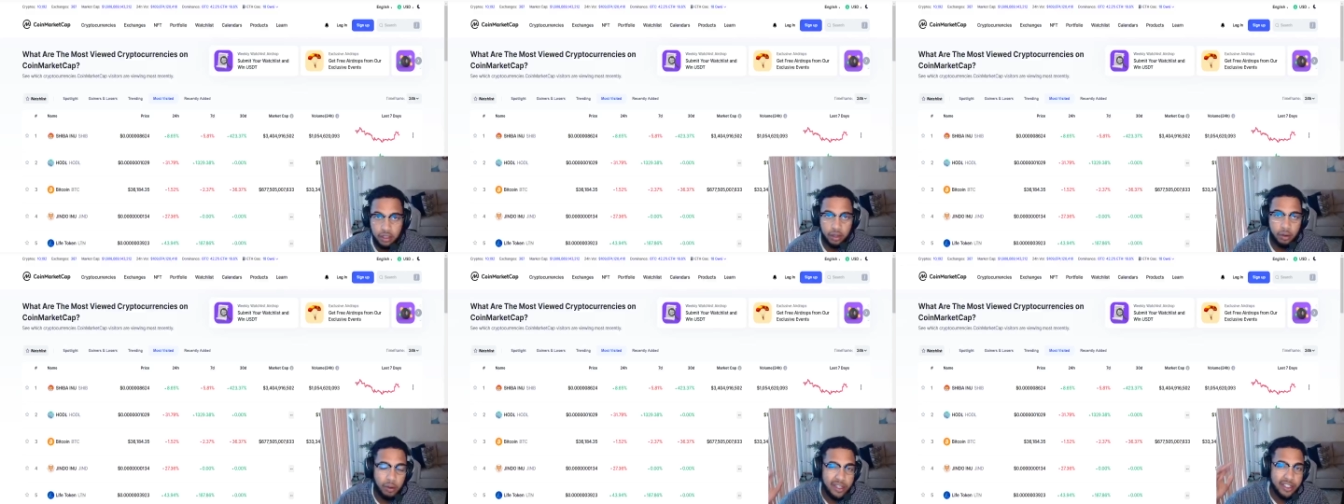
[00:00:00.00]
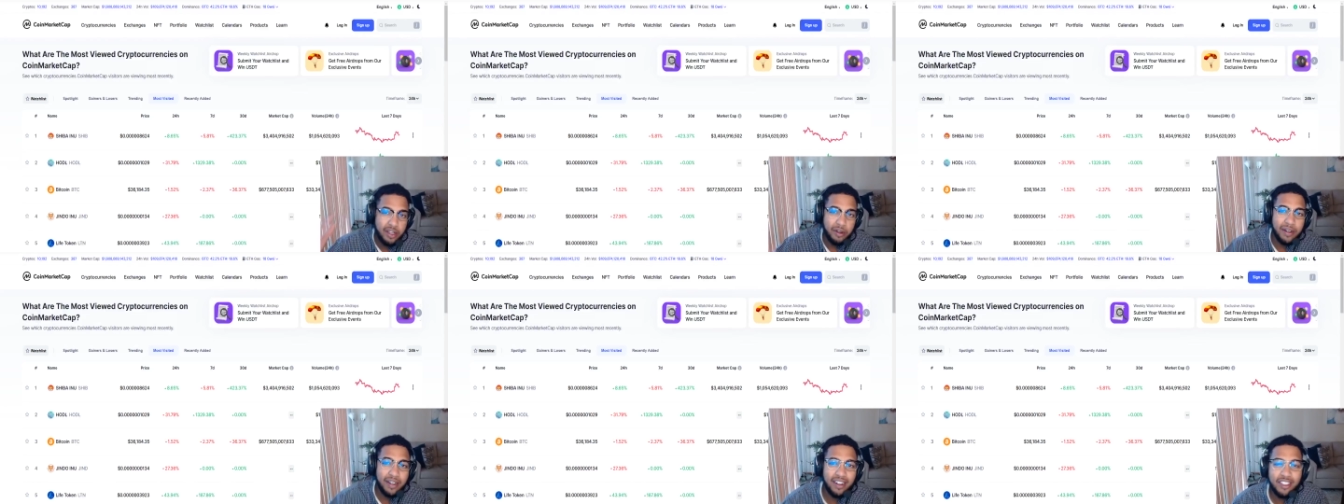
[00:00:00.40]
What is
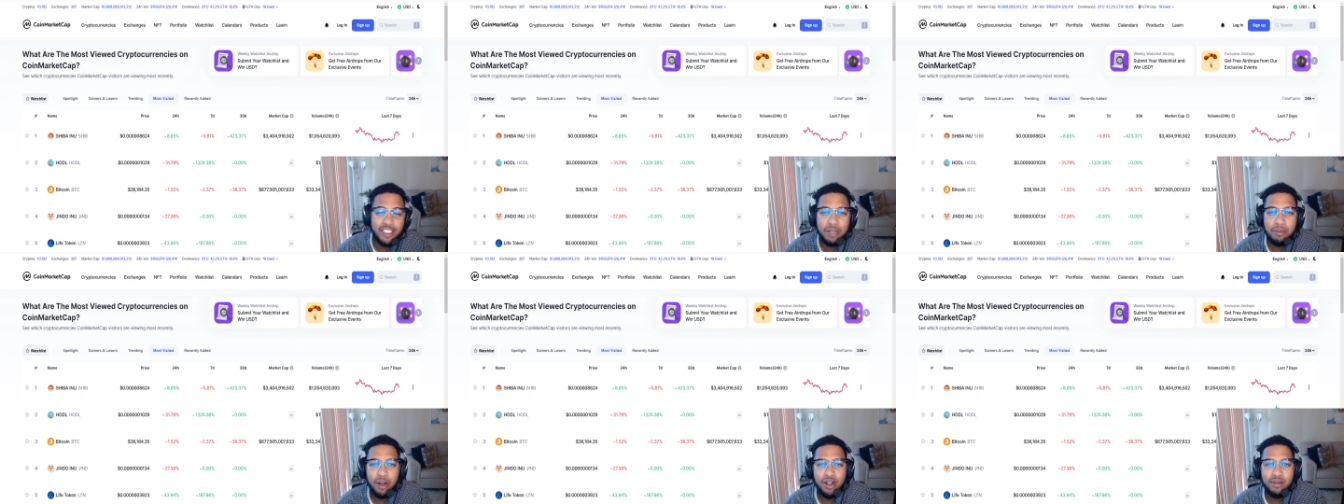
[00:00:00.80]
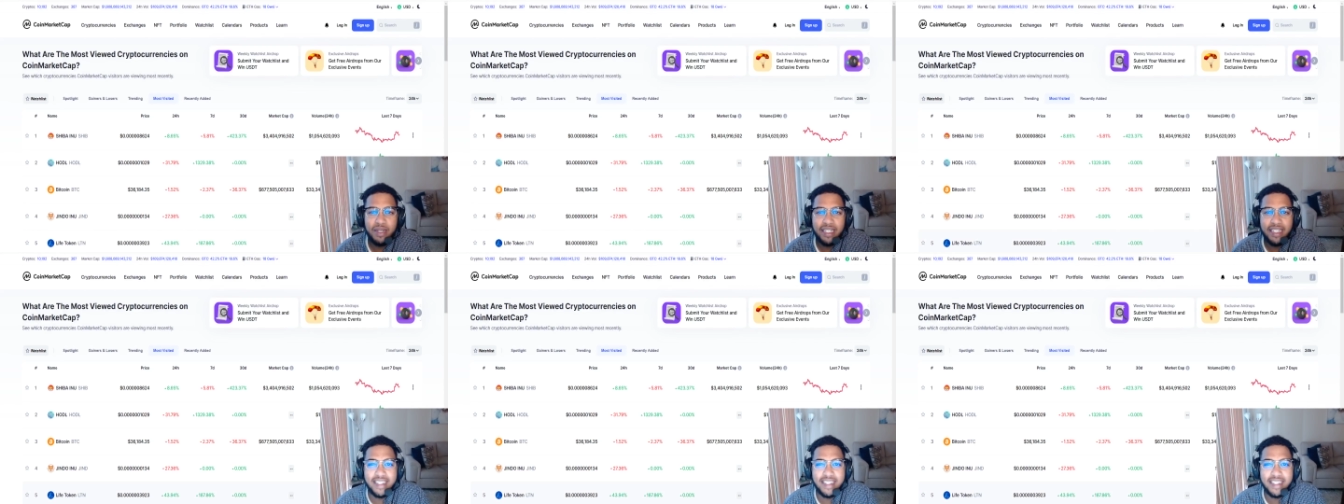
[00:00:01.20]
going on Shib Army?
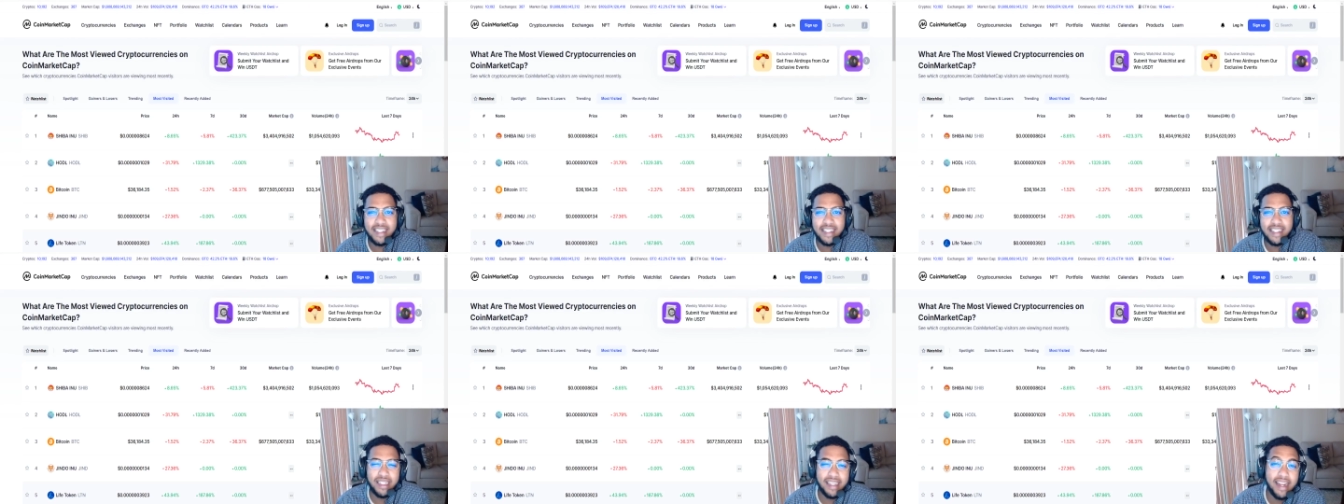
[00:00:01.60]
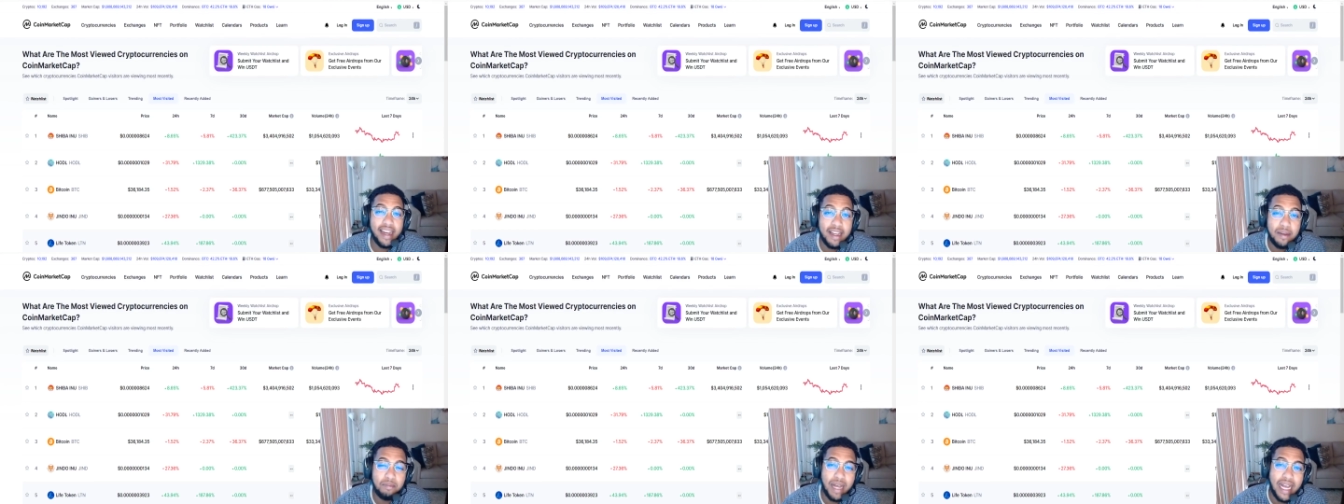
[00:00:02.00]
It is Ahmed and I
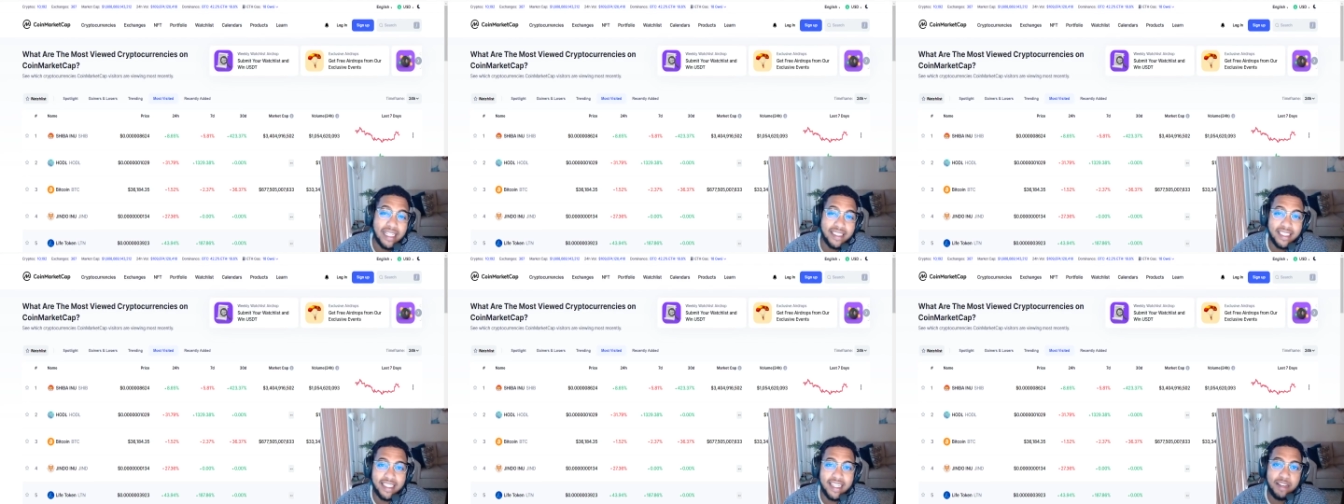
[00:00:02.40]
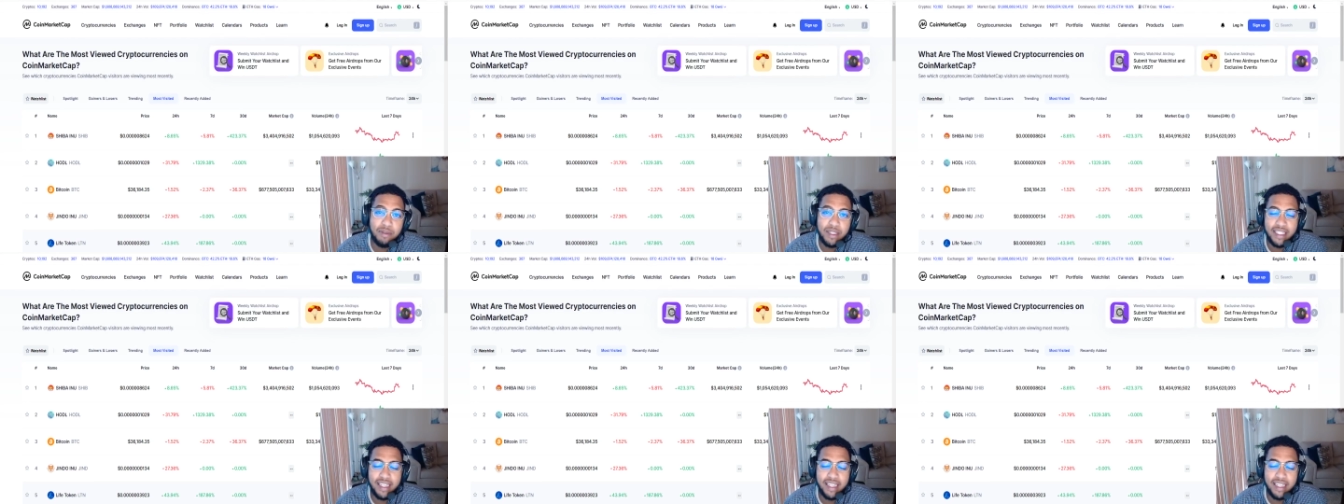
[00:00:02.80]
am back today with